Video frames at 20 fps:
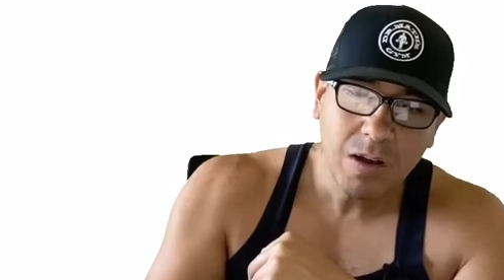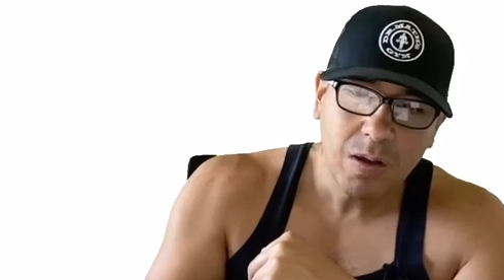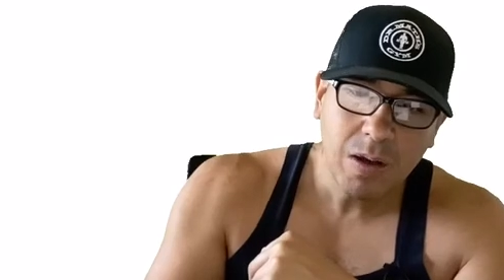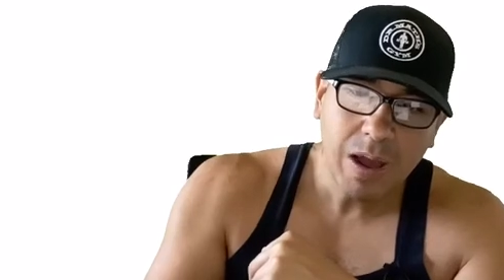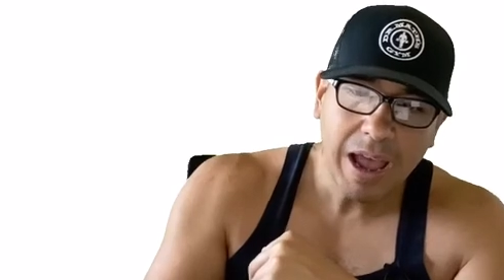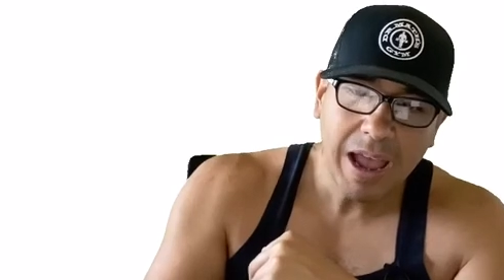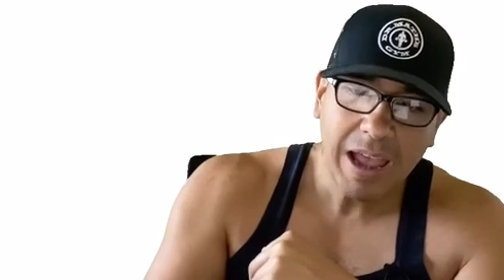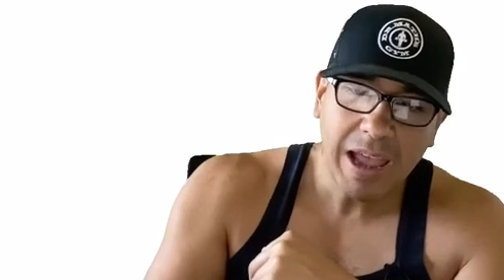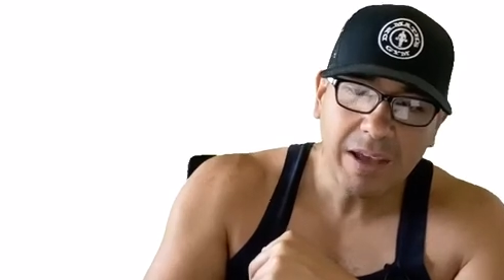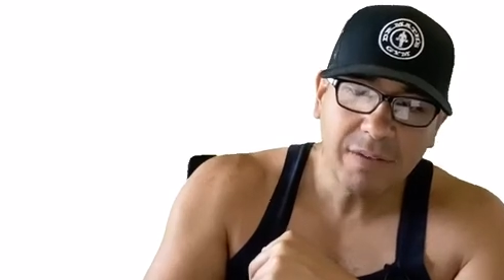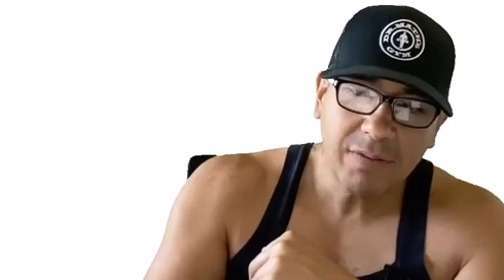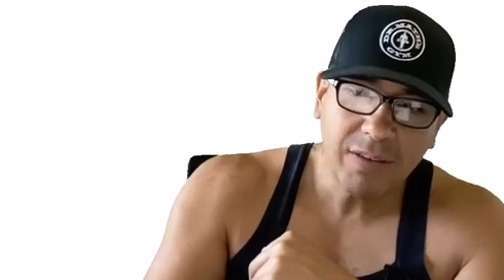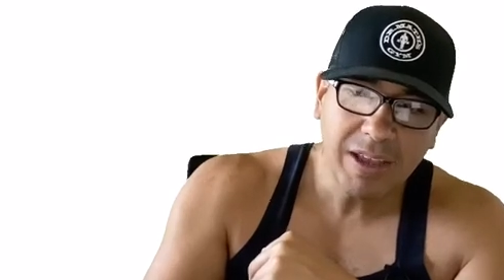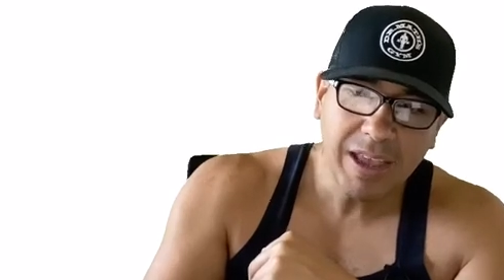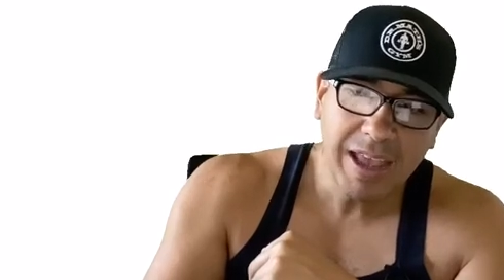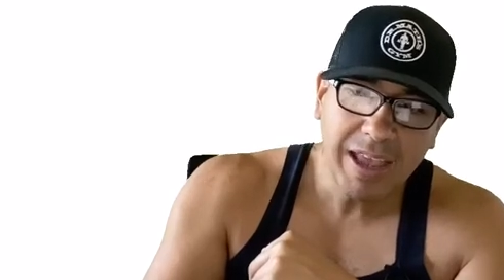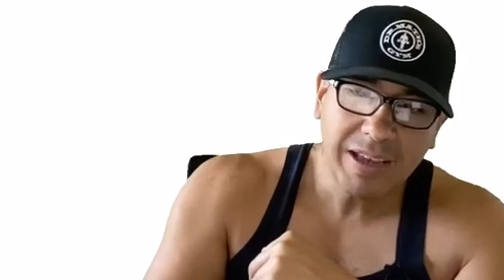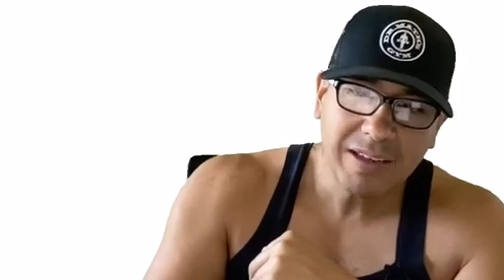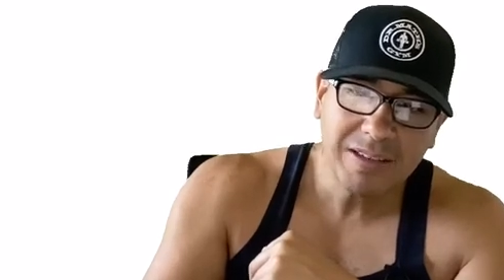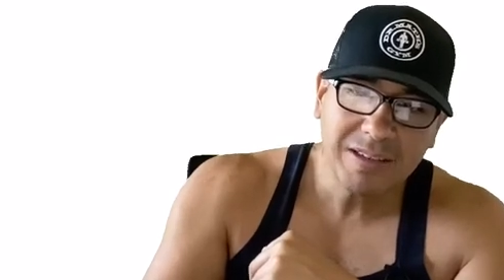I have an
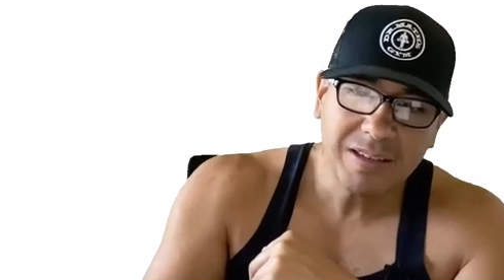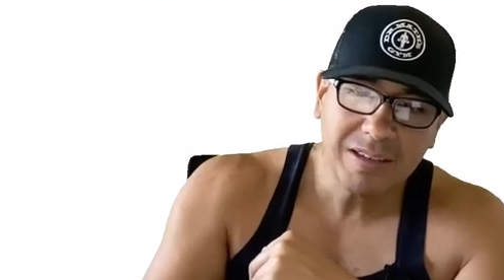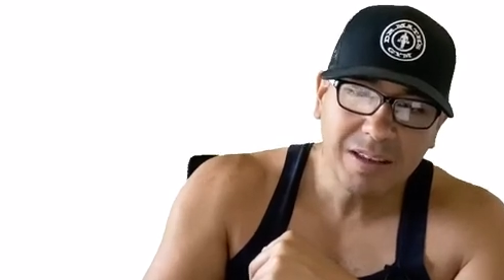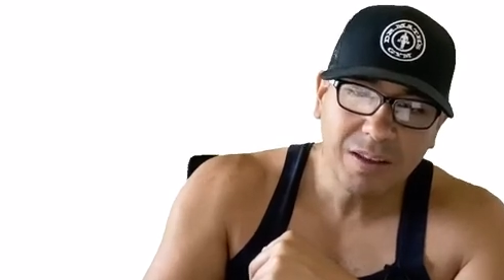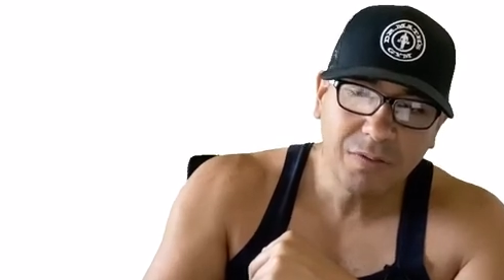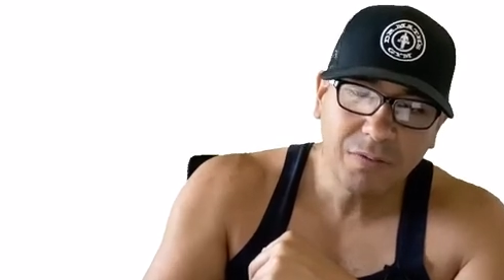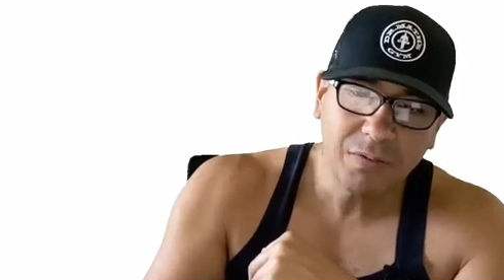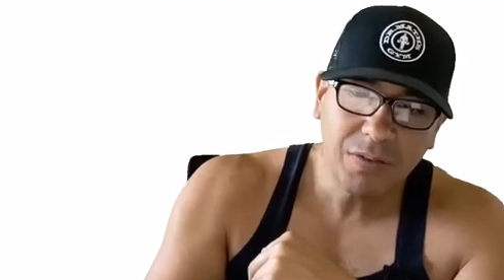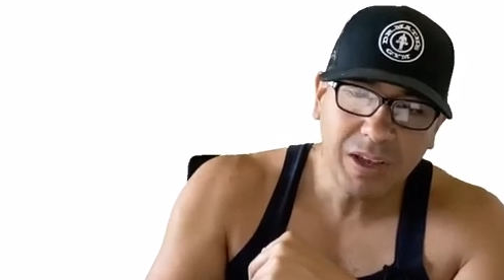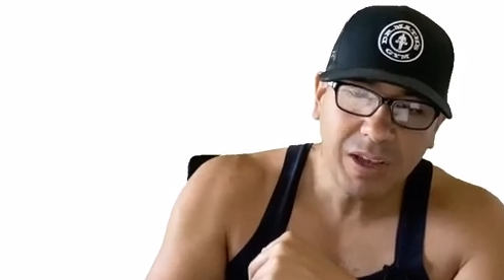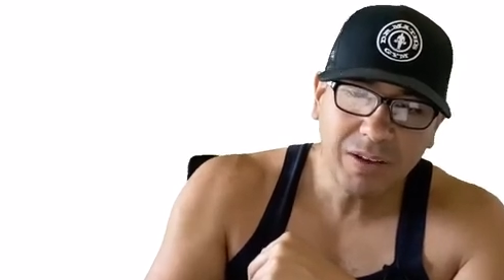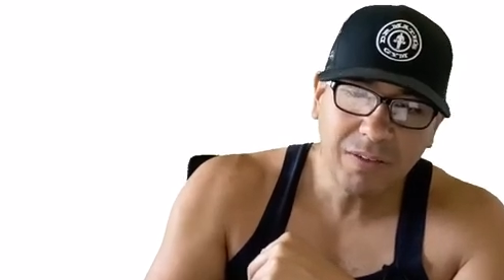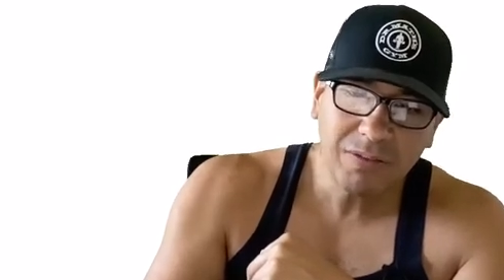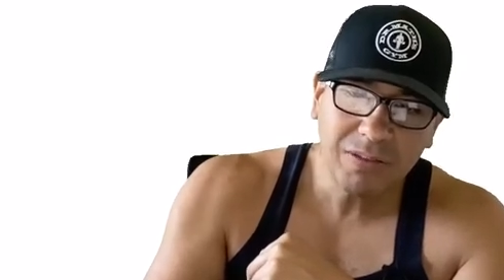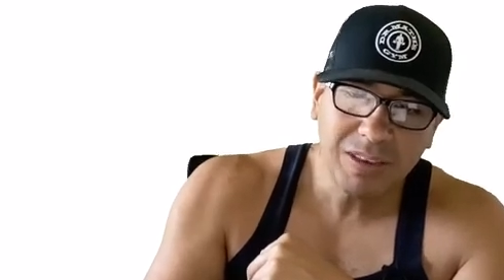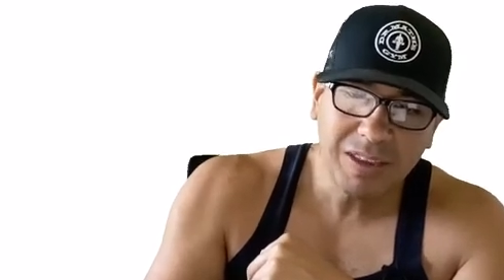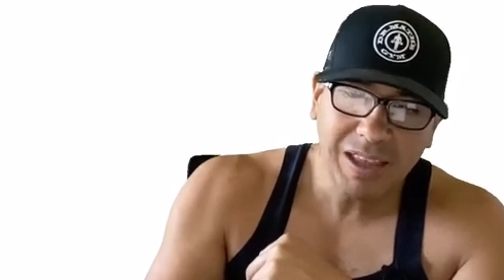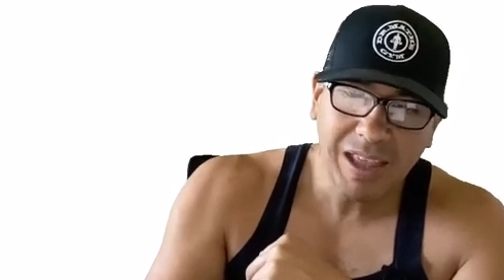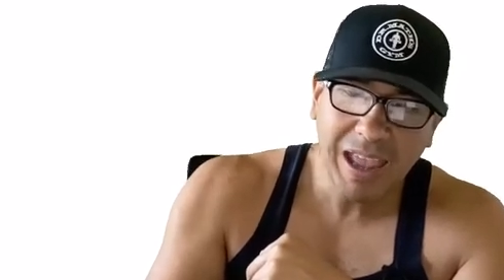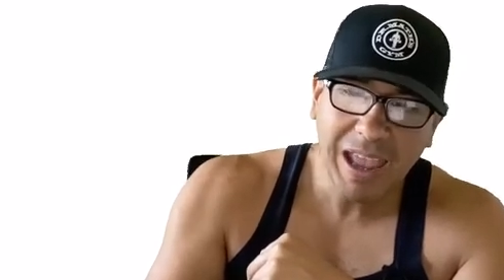x to the 5th
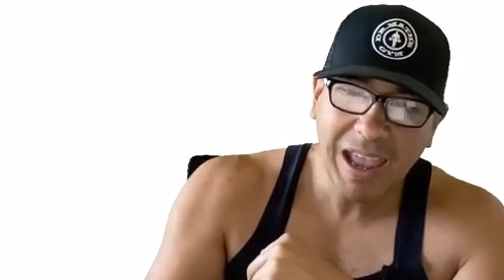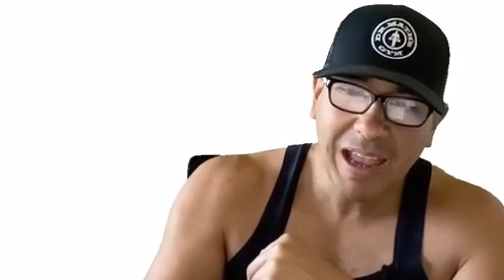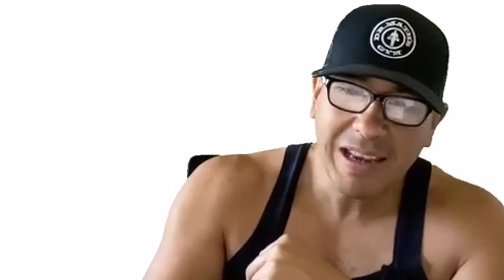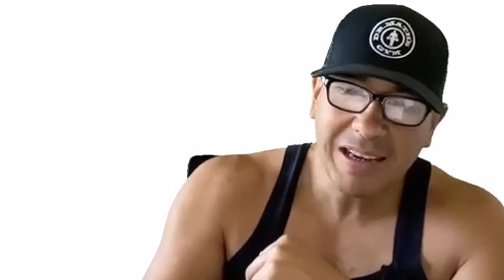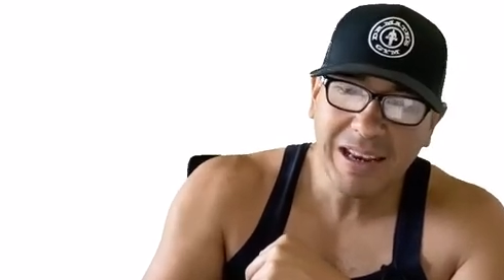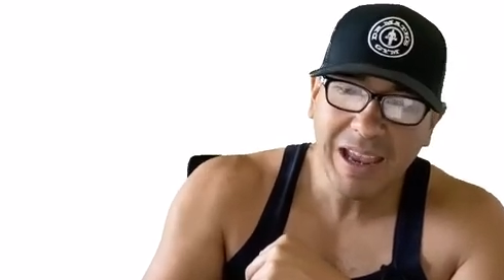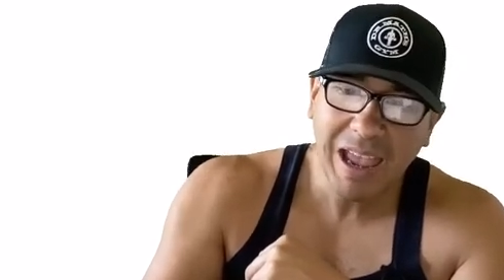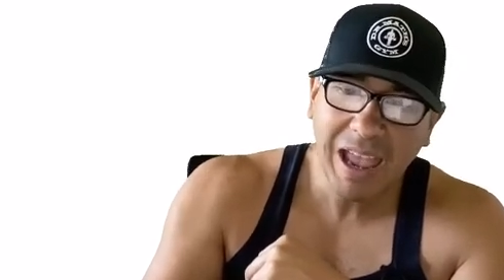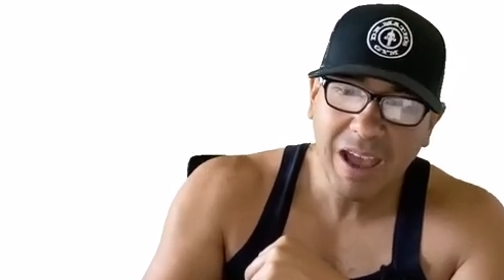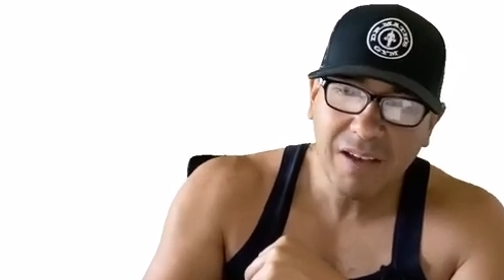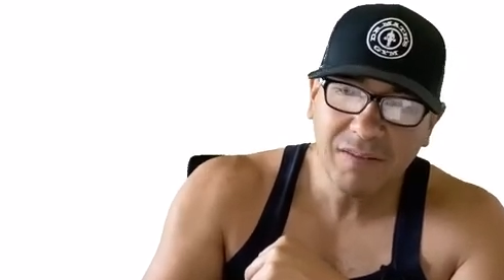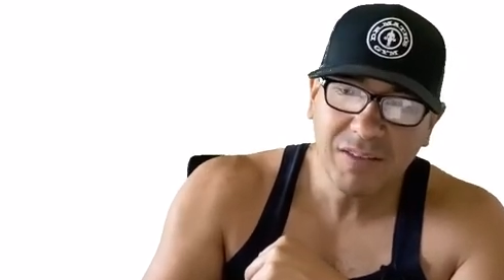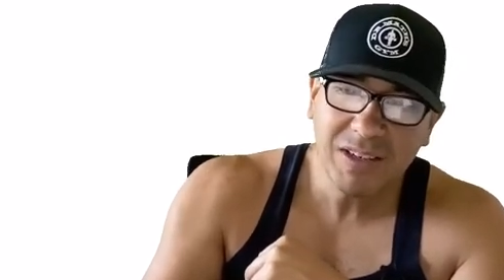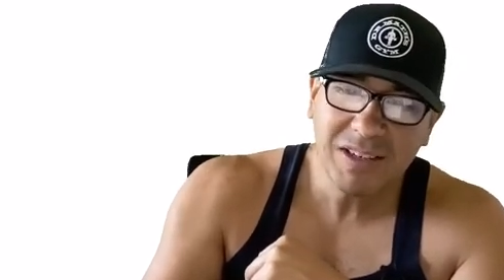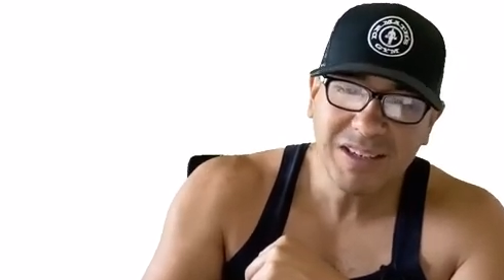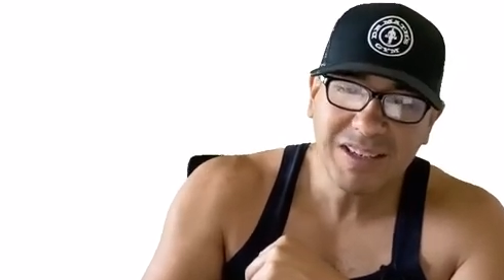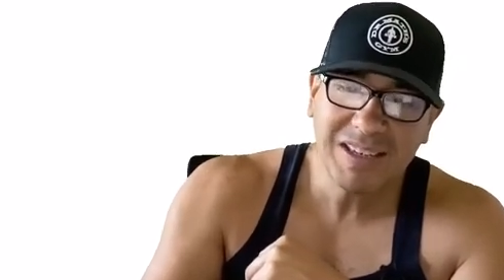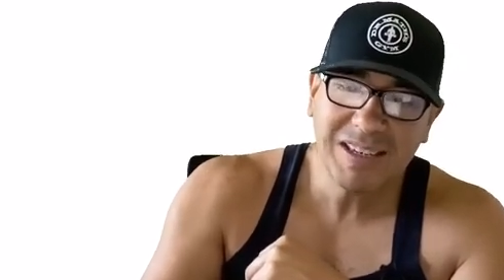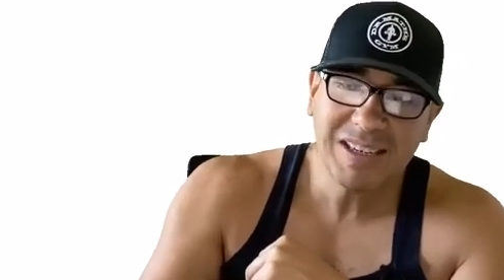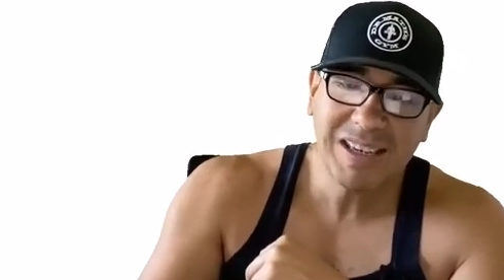and I have a
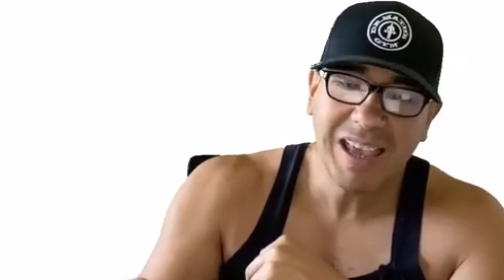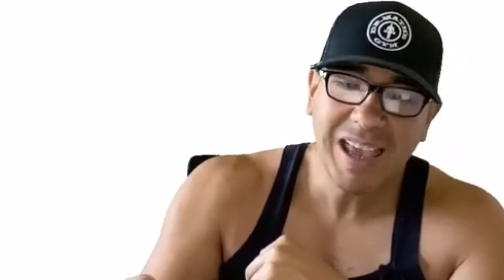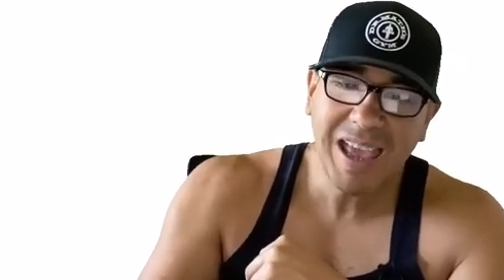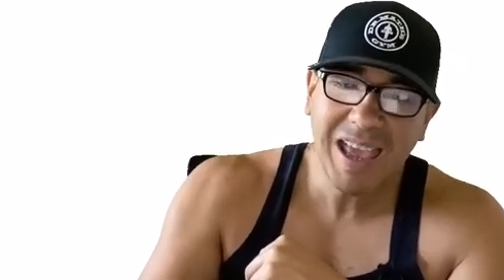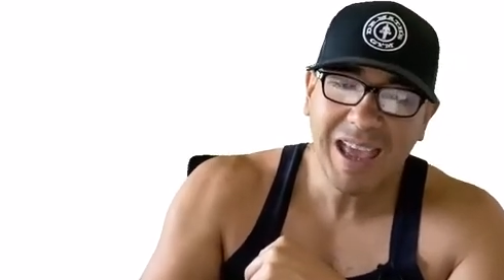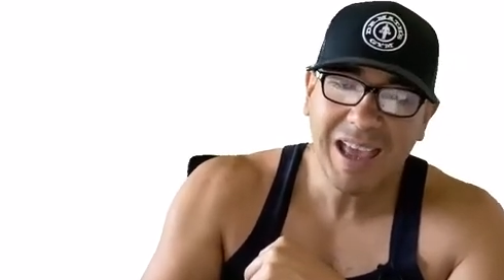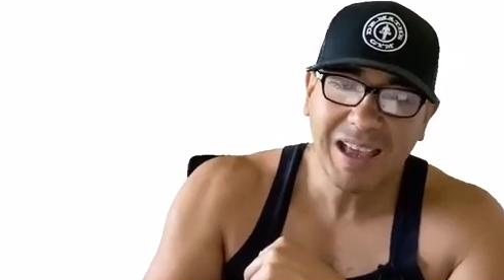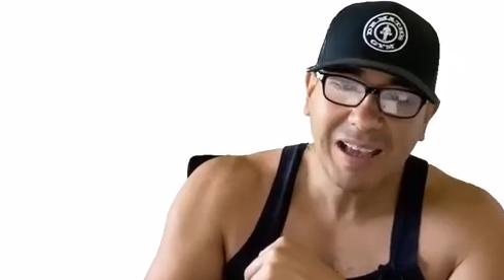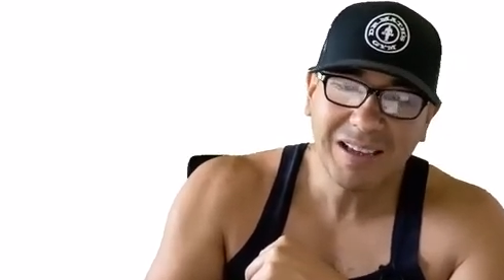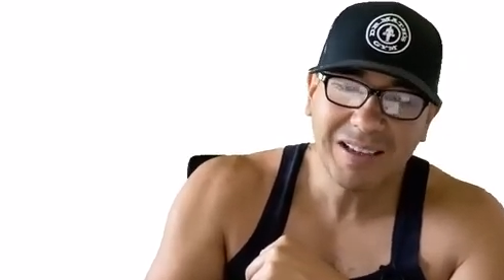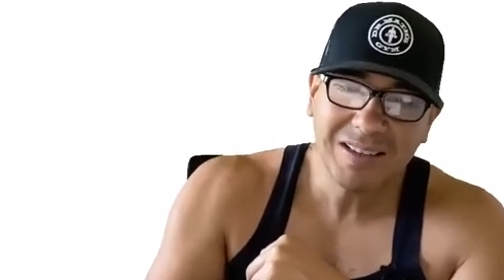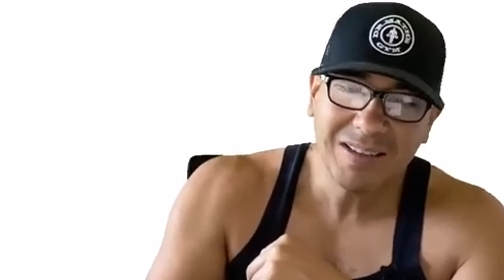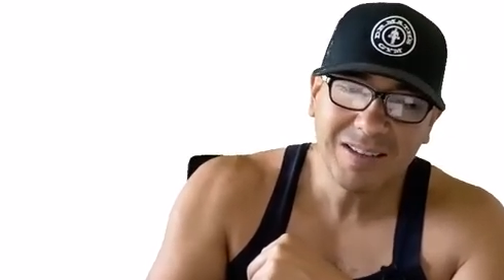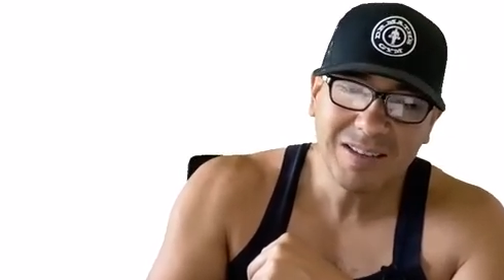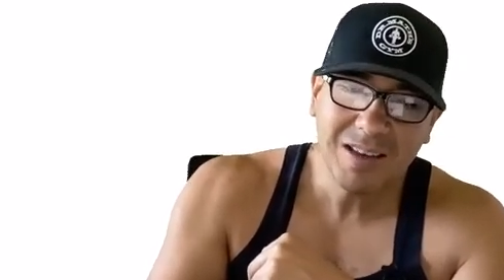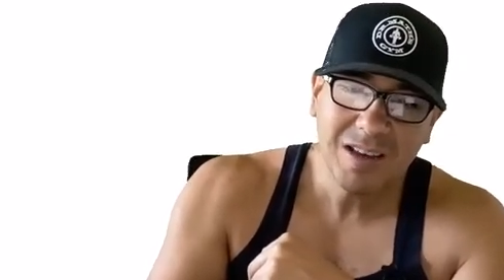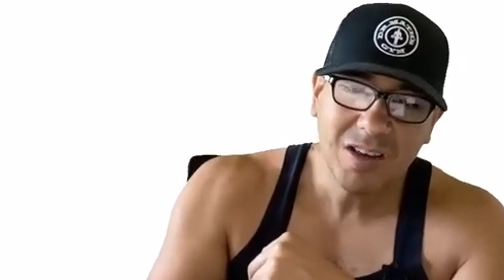dx.